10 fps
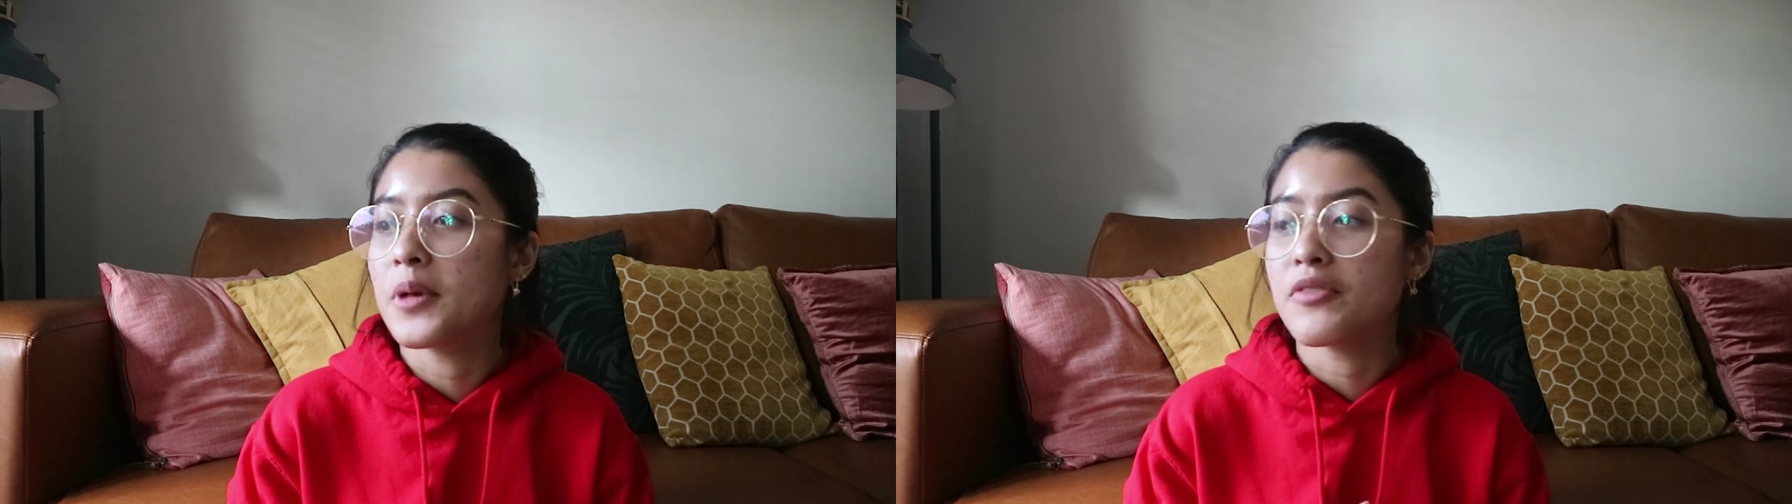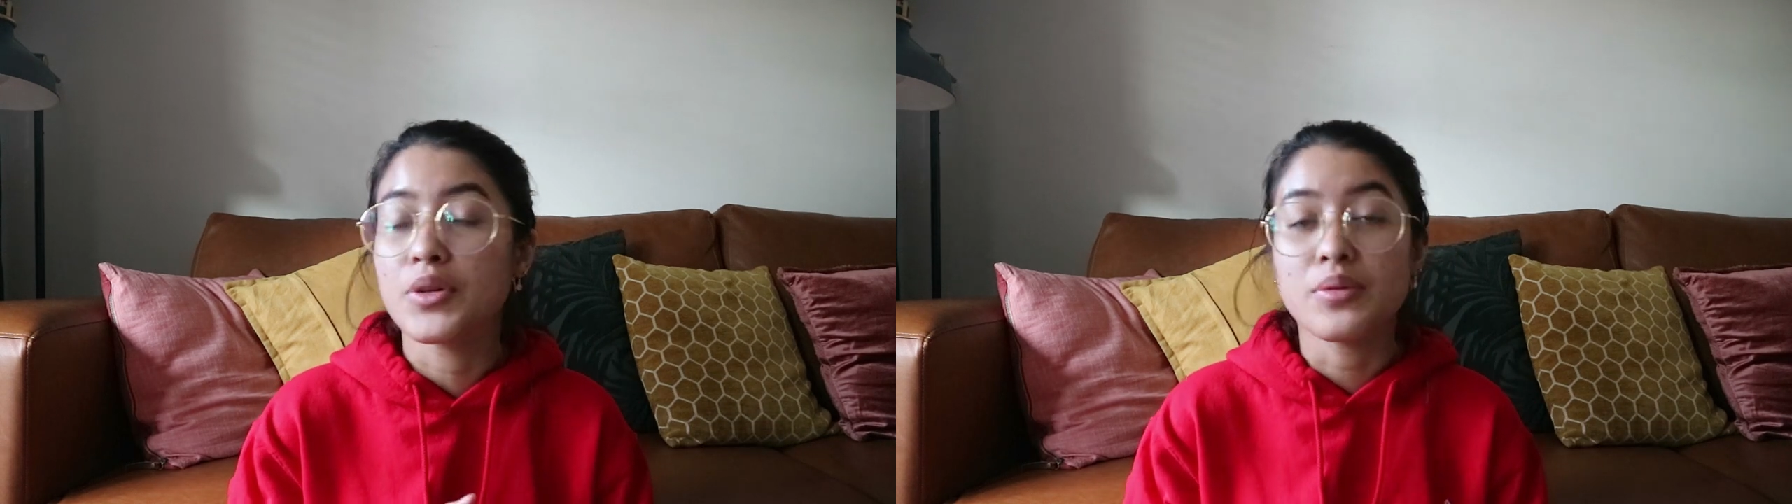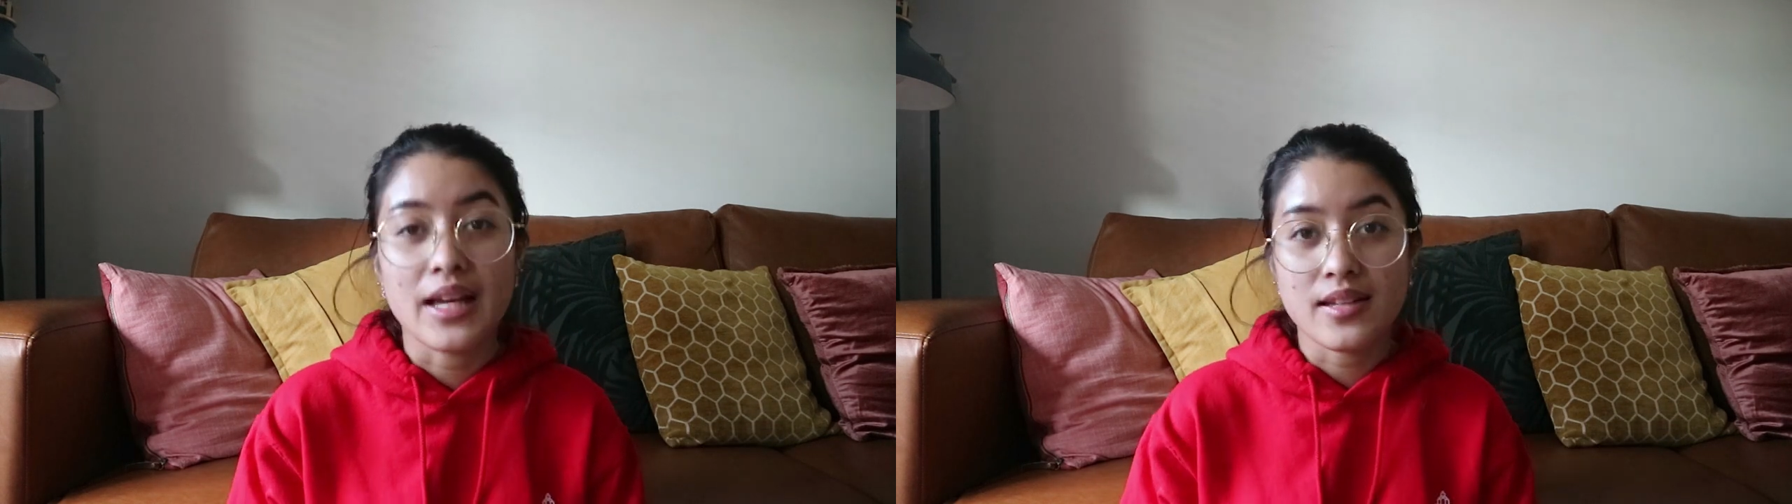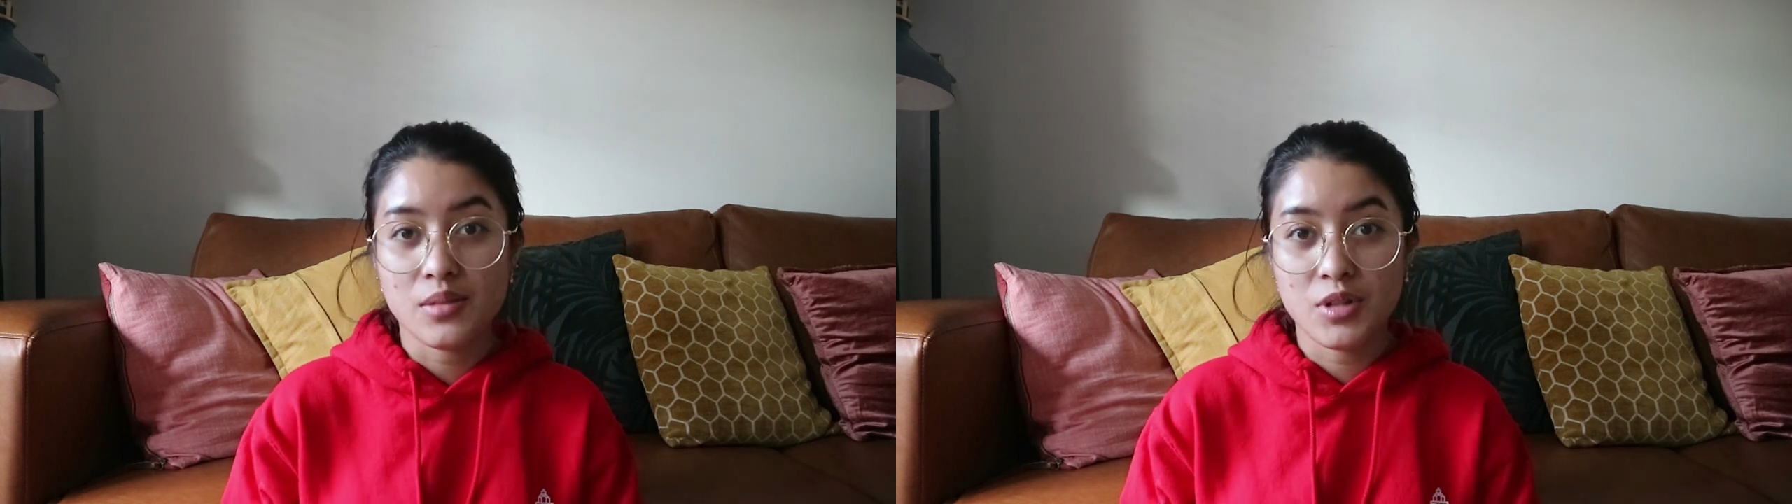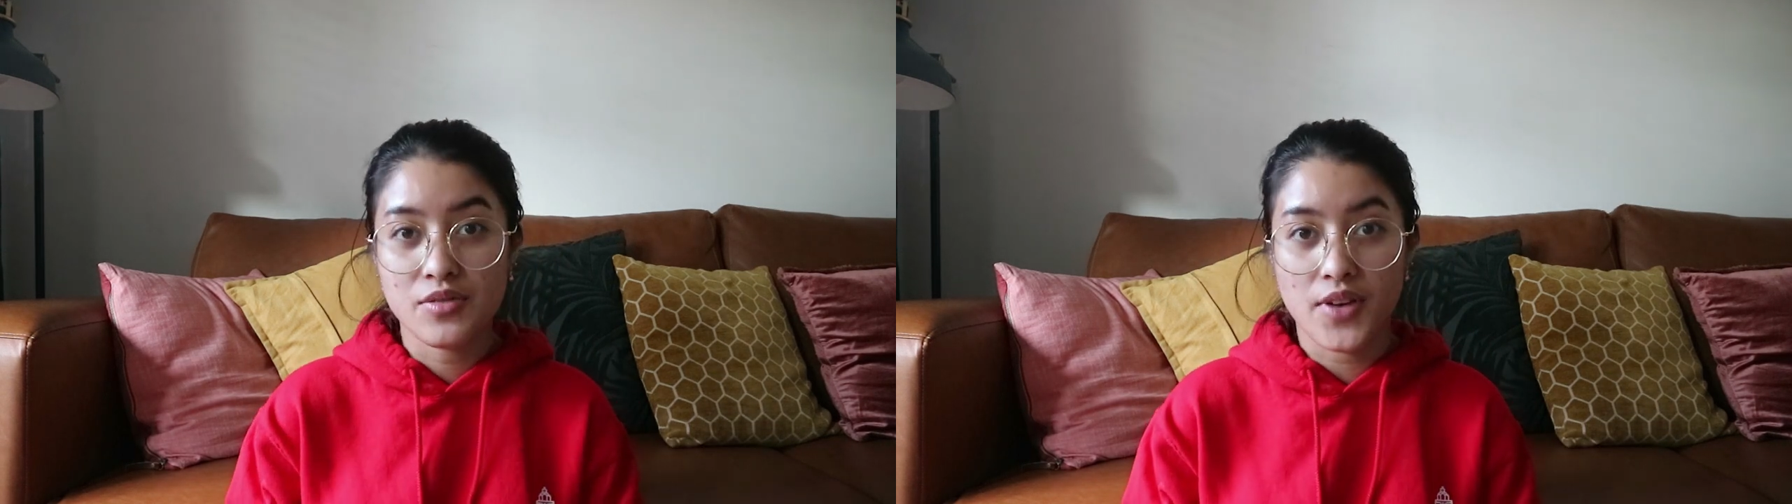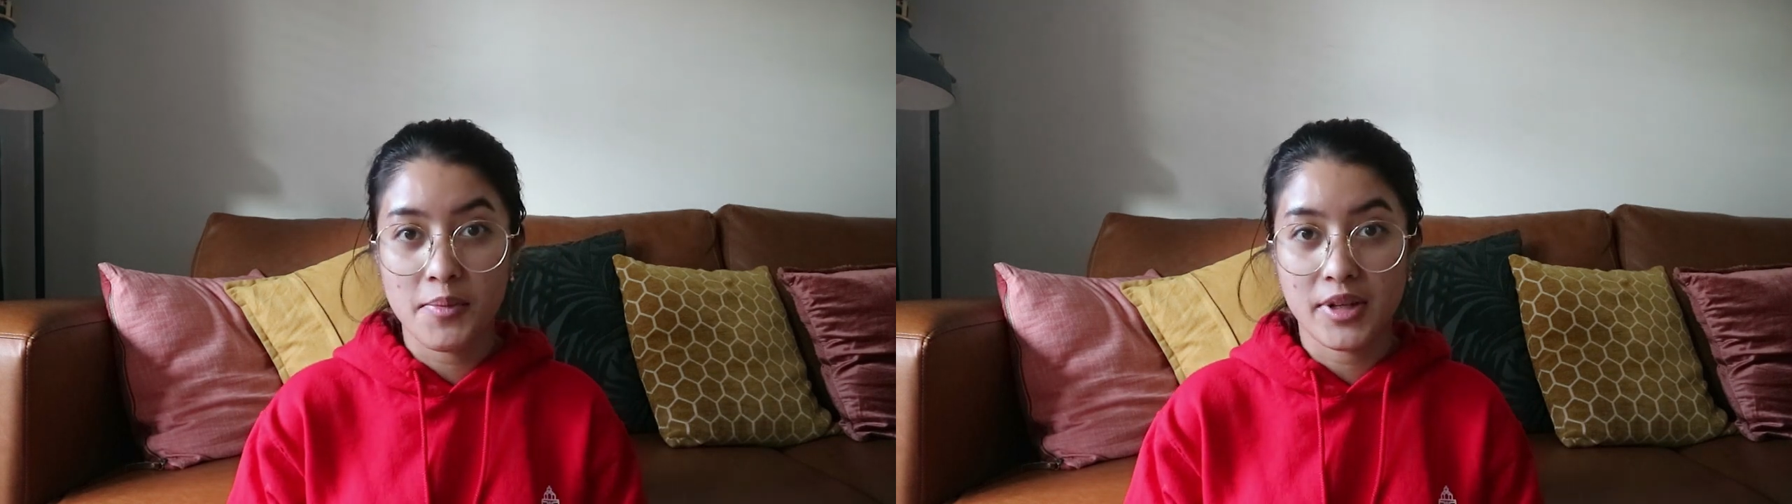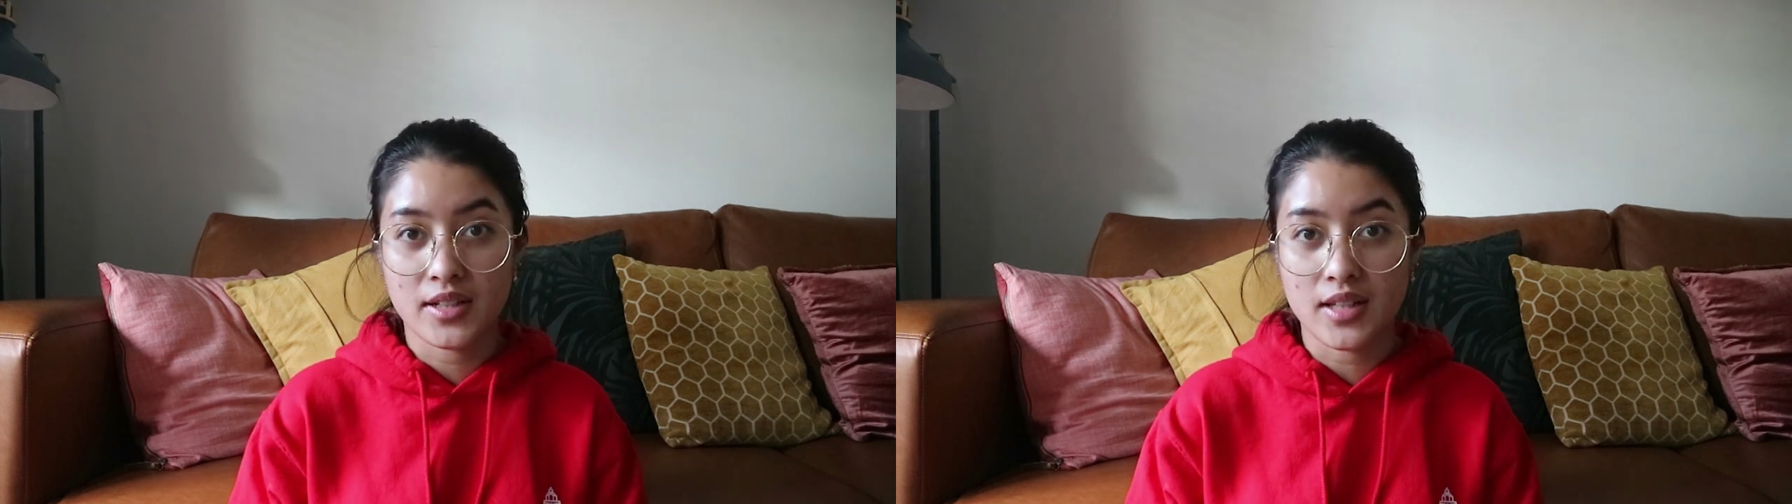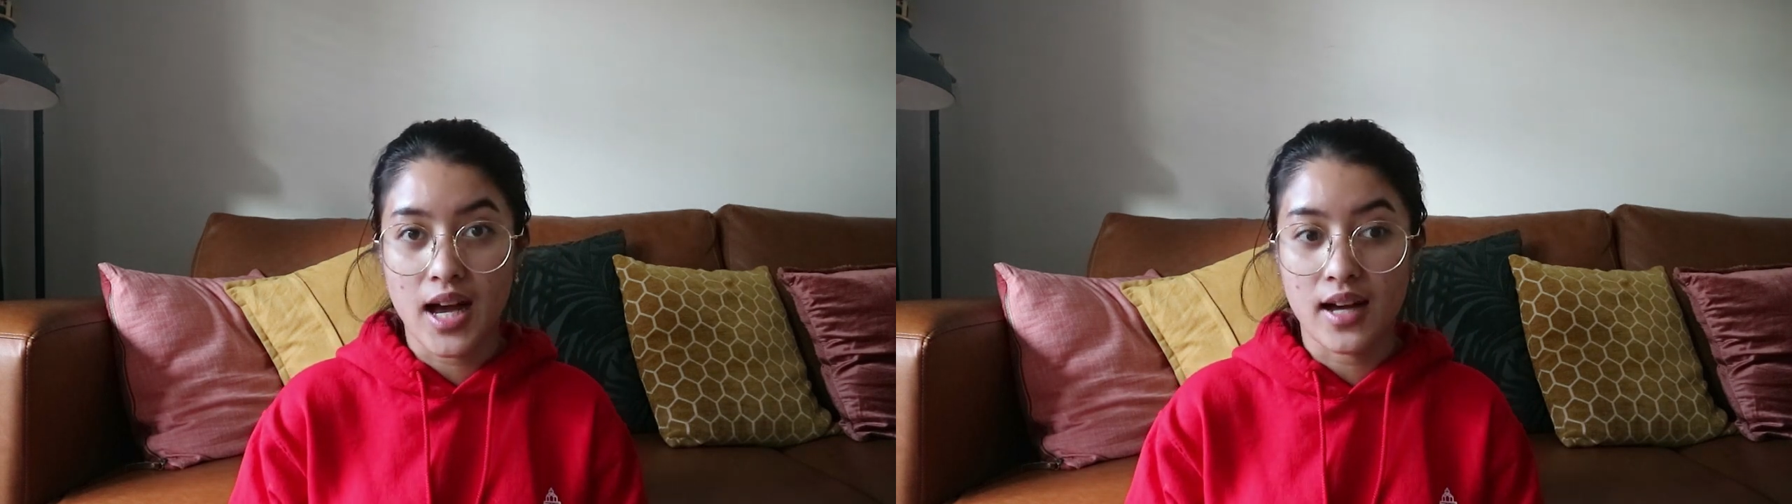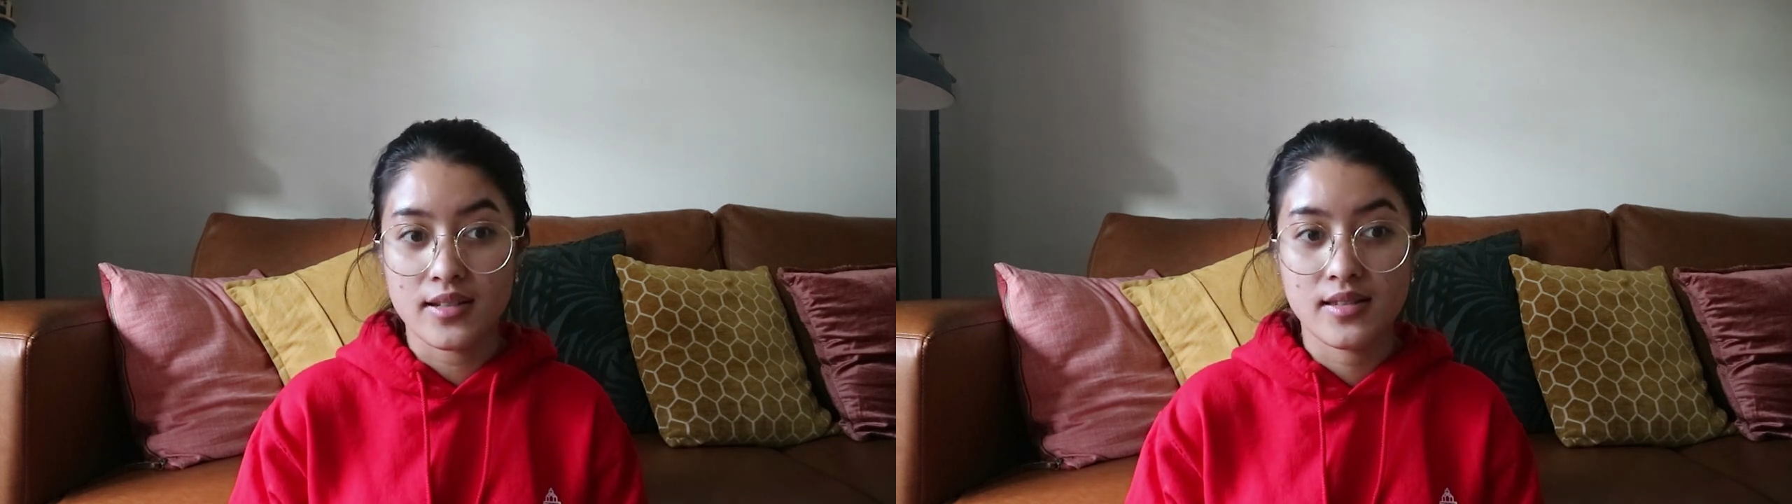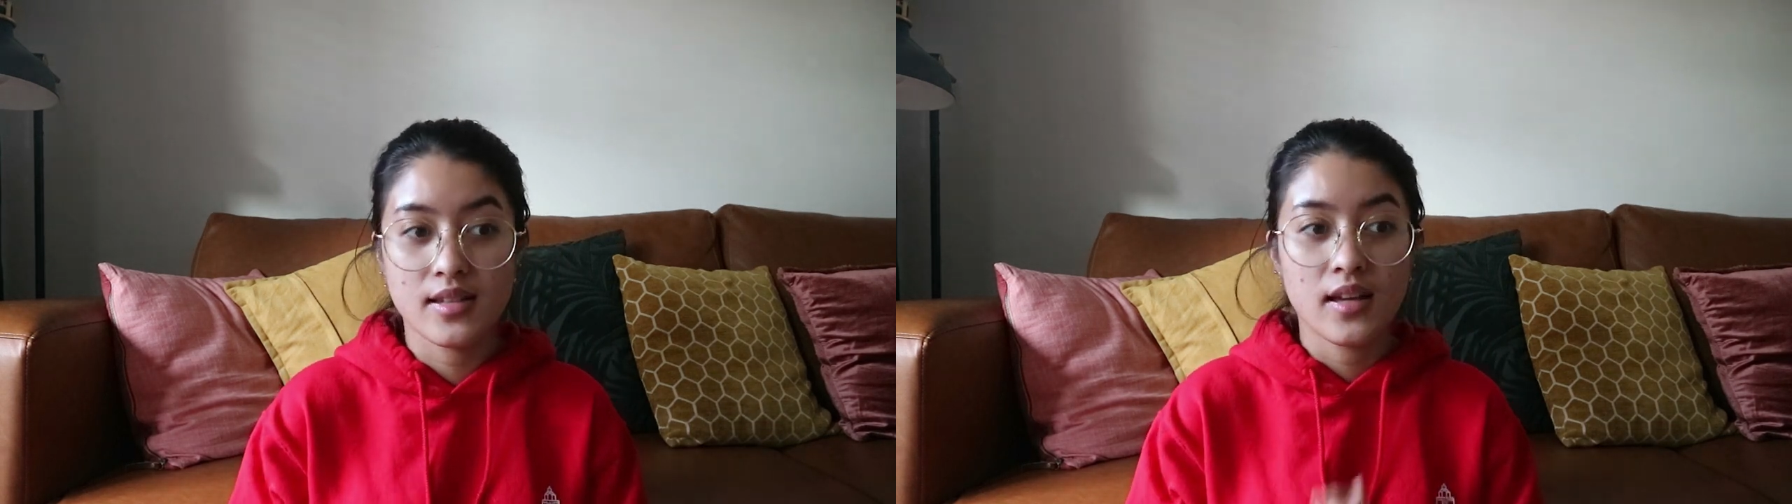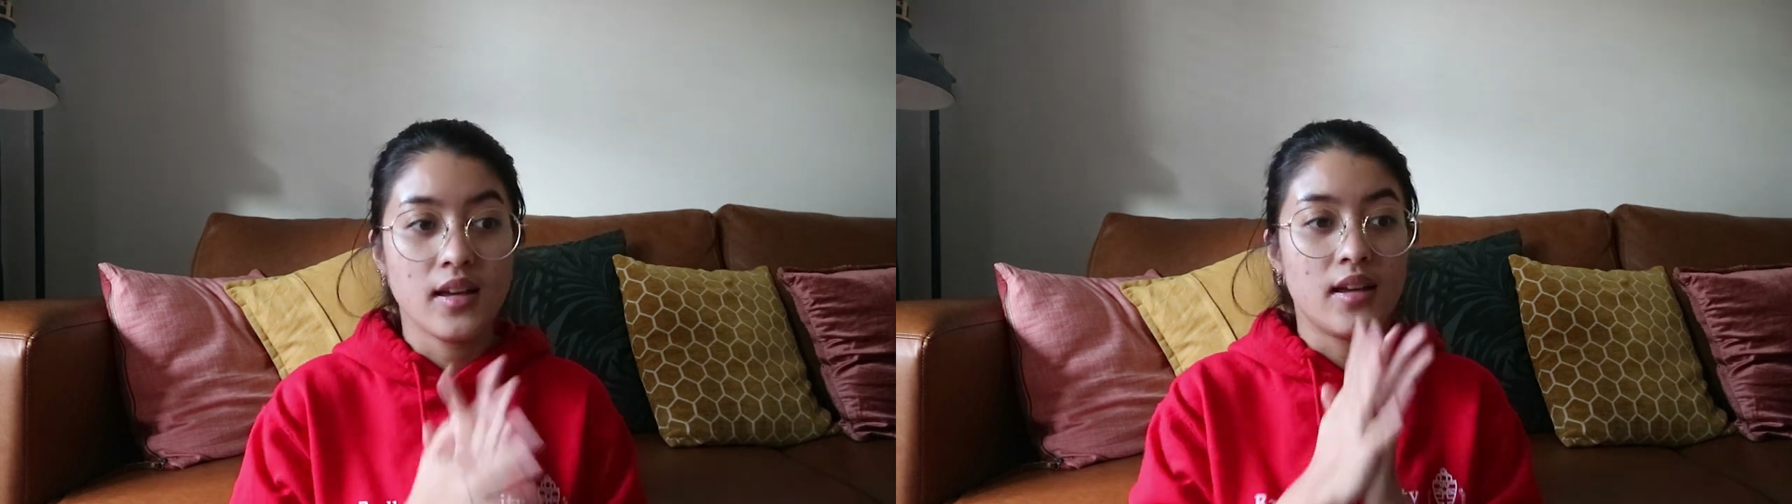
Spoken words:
If you like someone's vibe in class,